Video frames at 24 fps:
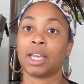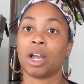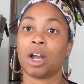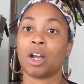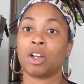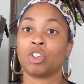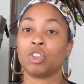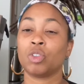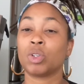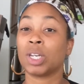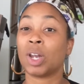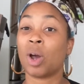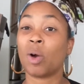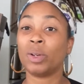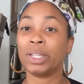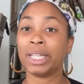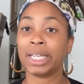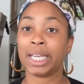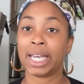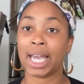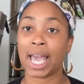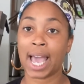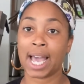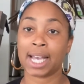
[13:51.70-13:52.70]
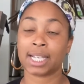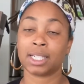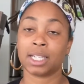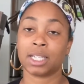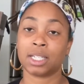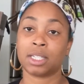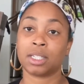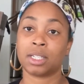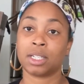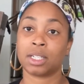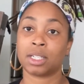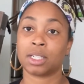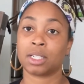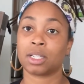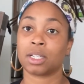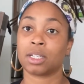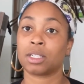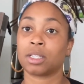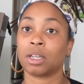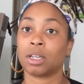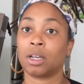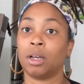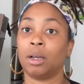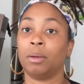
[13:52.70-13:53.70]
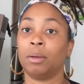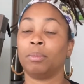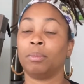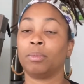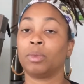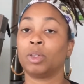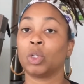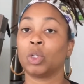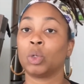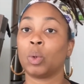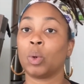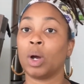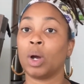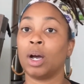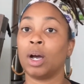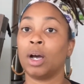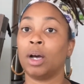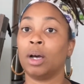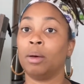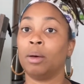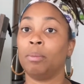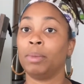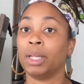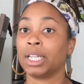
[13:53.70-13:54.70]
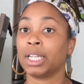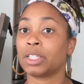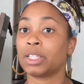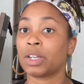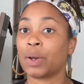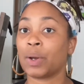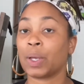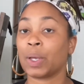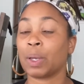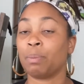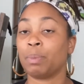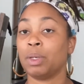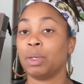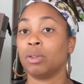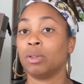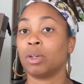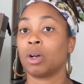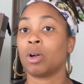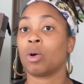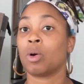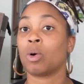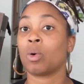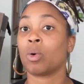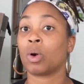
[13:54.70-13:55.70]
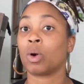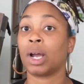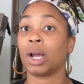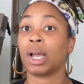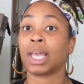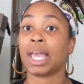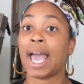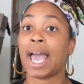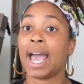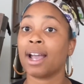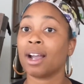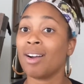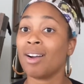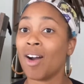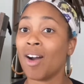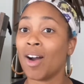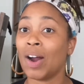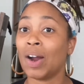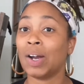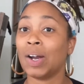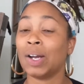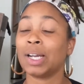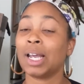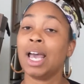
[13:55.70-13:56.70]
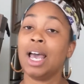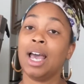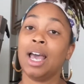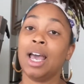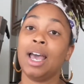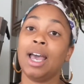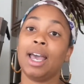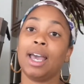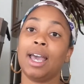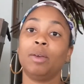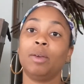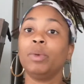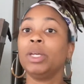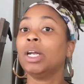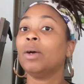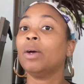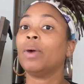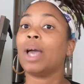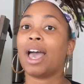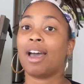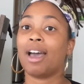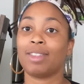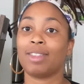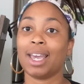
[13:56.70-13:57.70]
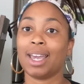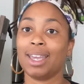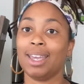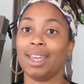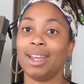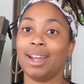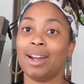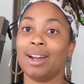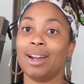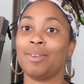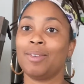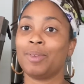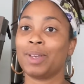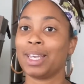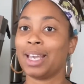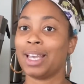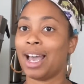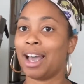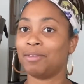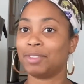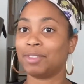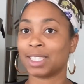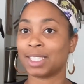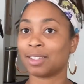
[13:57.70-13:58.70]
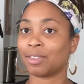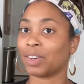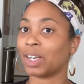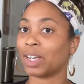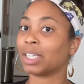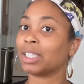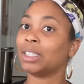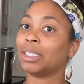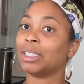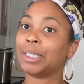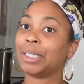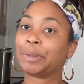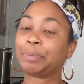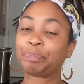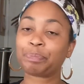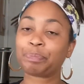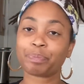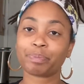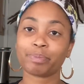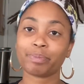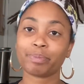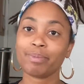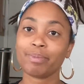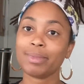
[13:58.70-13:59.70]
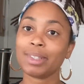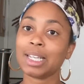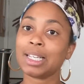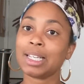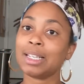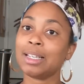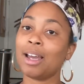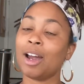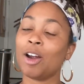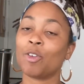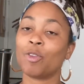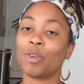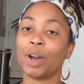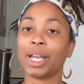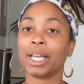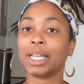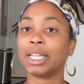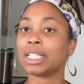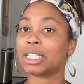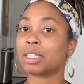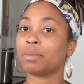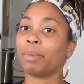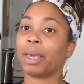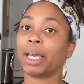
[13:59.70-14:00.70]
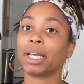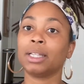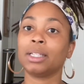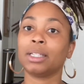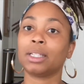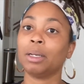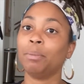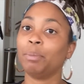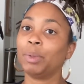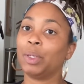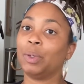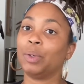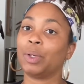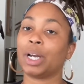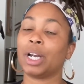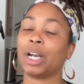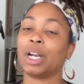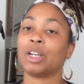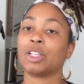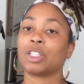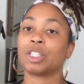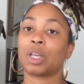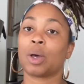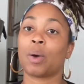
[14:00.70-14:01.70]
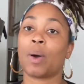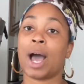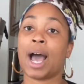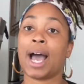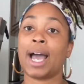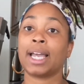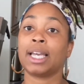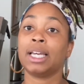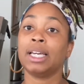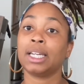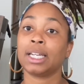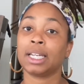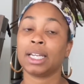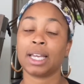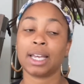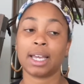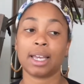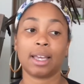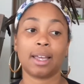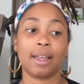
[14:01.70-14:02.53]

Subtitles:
you can only get access to the system through a military computer or a CAT card, and we don't have that here. We have just a regular smuggler computer, so I couldn't